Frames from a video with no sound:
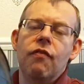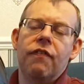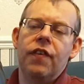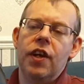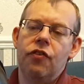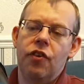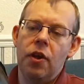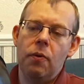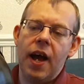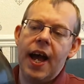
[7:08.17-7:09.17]
referred
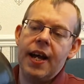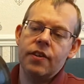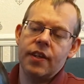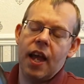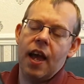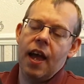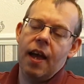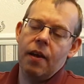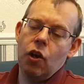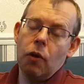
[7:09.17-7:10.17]
to as
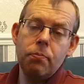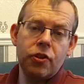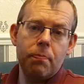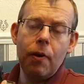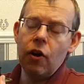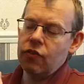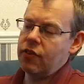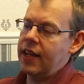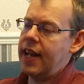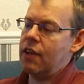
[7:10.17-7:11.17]
lobster
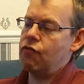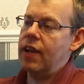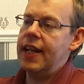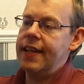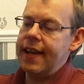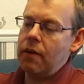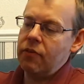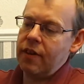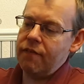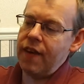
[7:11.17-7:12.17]
pots, and that's really down
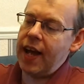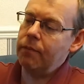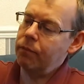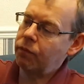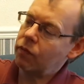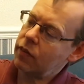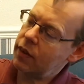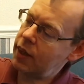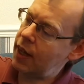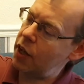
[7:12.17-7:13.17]
to the fact
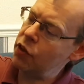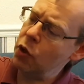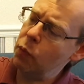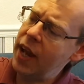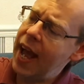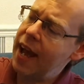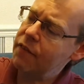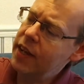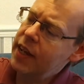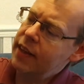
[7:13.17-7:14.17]
that we
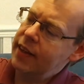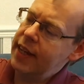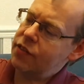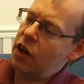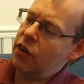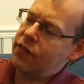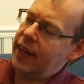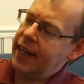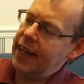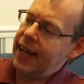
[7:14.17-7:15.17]
have this
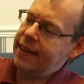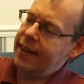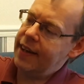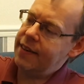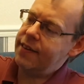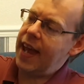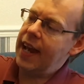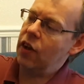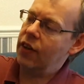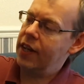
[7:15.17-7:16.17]
articulated
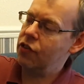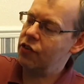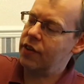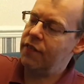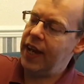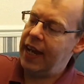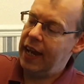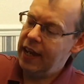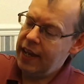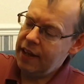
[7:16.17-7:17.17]
tail on it just
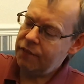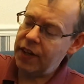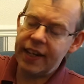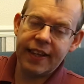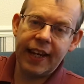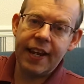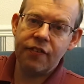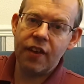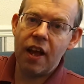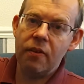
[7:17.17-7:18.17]
here. Funny thing
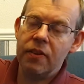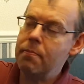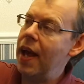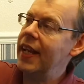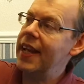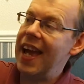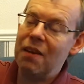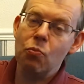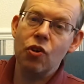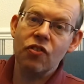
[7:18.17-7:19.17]
is though, the main
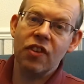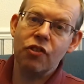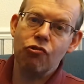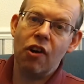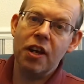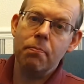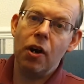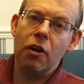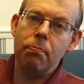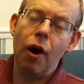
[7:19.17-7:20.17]
name was a
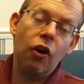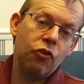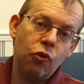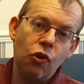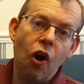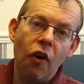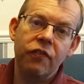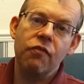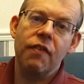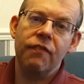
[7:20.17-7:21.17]
tri-bar pot, or
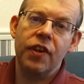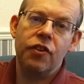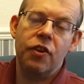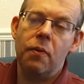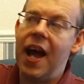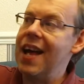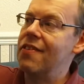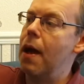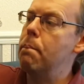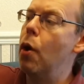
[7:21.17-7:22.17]
often referred to as
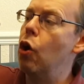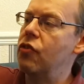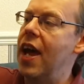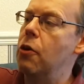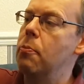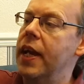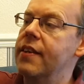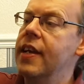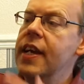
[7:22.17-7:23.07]
a pot helmet.